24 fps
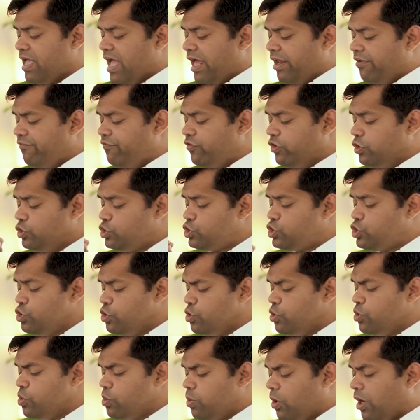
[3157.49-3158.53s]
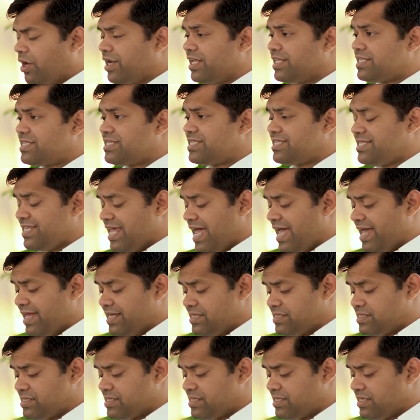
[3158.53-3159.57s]
and if you do what it
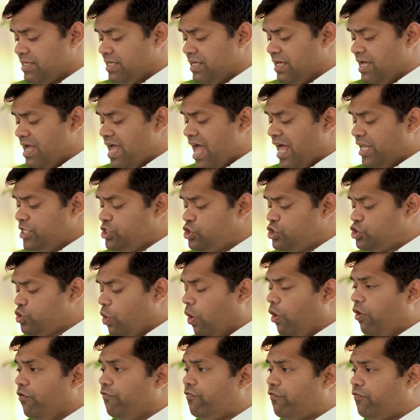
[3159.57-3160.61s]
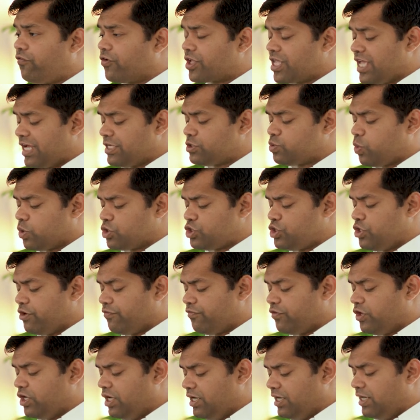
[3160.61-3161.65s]
says, and don't forget what you
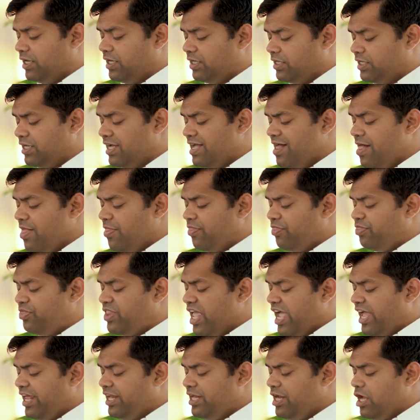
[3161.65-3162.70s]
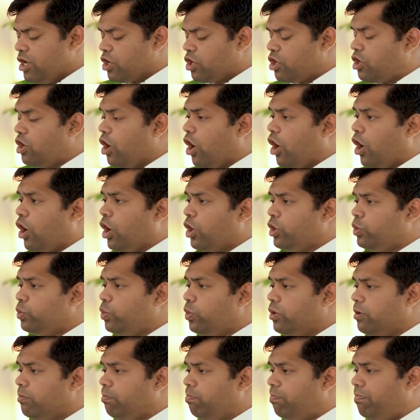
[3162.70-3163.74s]
have heard, then God
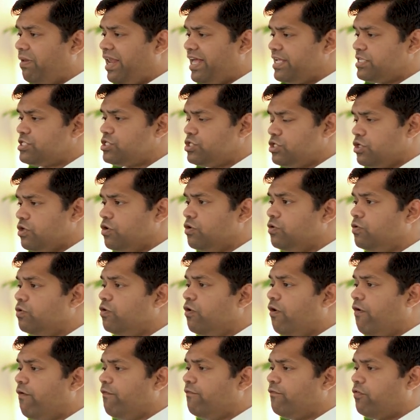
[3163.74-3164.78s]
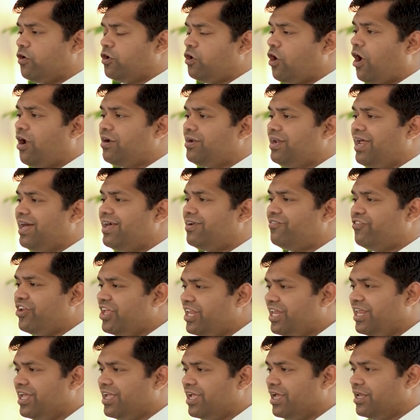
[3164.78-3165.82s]
will bless you for not
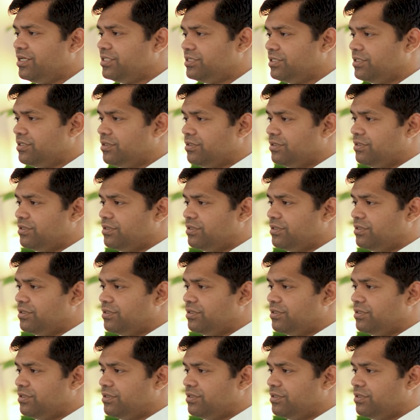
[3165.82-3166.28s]
reading it,